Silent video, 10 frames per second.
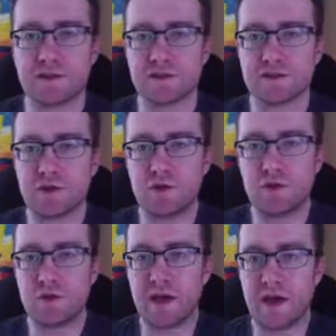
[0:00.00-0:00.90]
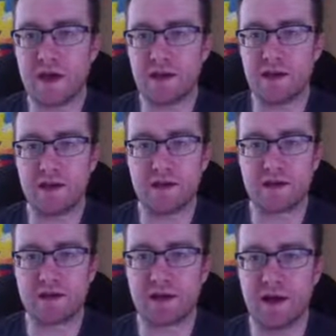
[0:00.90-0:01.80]
So you can
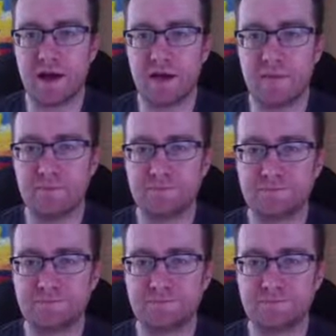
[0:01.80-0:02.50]
um,